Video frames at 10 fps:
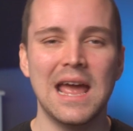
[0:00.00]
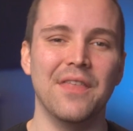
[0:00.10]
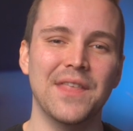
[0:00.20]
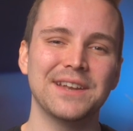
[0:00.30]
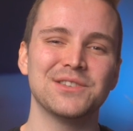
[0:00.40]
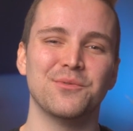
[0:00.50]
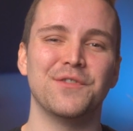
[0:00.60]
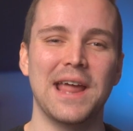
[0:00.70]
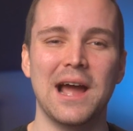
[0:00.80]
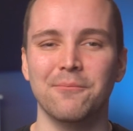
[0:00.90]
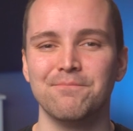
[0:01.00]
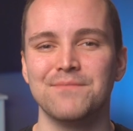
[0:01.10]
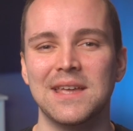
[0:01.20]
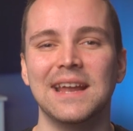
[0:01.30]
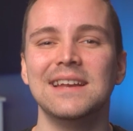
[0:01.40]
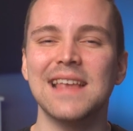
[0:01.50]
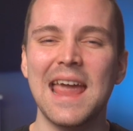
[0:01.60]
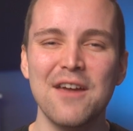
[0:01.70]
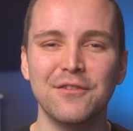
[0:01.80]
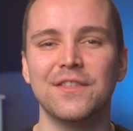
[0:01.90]
And that is all for now. It is
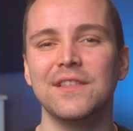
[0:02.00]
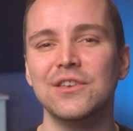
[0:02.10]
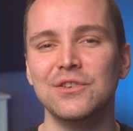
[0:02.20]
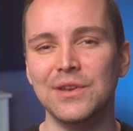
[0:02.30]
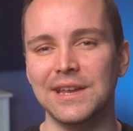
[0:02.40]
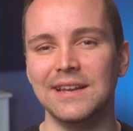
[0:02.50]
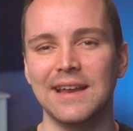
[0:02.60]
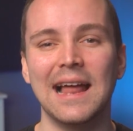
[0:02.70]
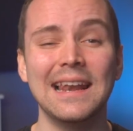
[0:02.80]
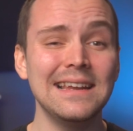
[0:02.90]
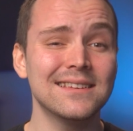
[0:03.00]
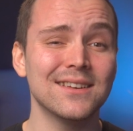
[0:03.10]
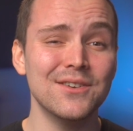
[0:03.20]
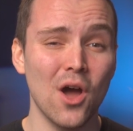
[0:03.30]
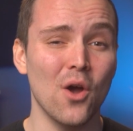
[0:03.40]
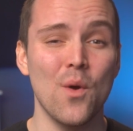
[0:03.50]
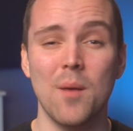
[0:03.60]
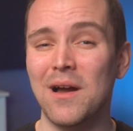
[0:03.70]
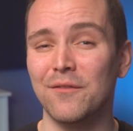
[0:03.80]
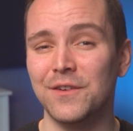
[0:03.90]
everything that you need at least to know
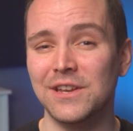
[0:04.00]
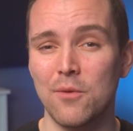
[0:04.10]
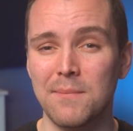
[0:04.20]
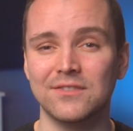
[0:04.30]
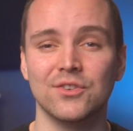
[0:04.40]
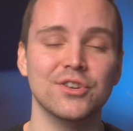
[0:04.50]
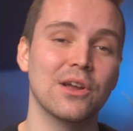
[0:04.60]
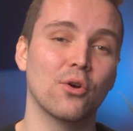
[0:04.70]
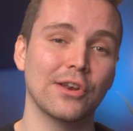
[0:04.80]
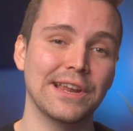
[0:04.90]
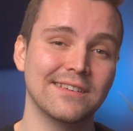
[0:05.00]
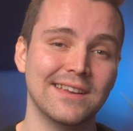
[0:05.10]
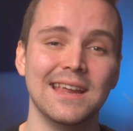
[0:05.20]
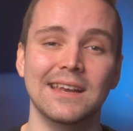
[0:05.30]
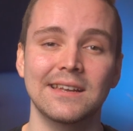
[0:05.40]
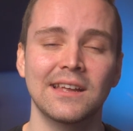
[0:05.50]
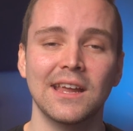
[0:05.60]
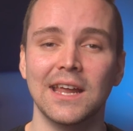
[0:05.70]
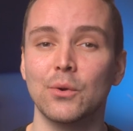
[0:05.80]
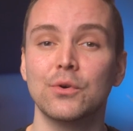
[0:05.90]
about video messaging on LinkedIn
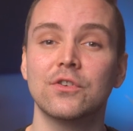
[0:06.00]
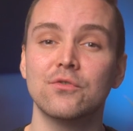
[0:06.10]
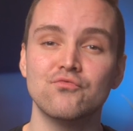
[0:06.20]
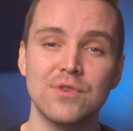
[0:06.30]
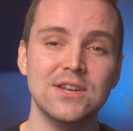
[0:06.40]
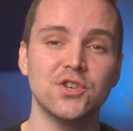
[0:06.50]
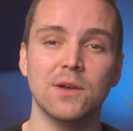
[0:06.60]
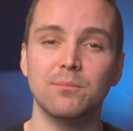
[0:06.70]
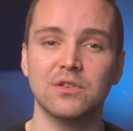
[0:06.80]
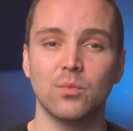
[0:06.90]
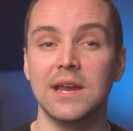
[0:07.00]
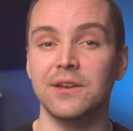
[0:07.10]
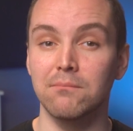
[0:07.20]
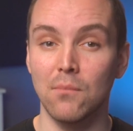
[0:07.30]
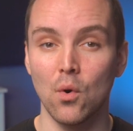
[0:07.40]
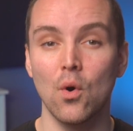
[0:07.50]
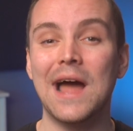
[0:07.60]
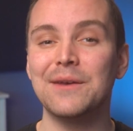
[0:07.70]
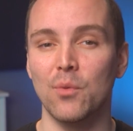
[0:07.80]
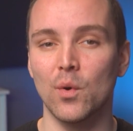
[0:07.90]
in order to reach and persuade more
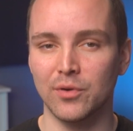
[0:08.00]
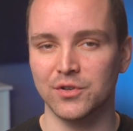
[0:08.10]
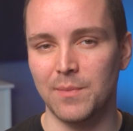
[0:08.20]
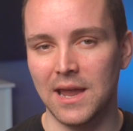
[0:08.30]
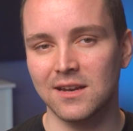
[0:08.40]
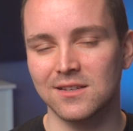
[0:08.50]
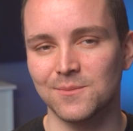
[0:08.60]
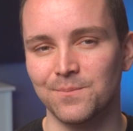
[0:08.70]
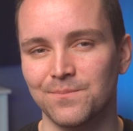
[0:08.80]
and more prospects.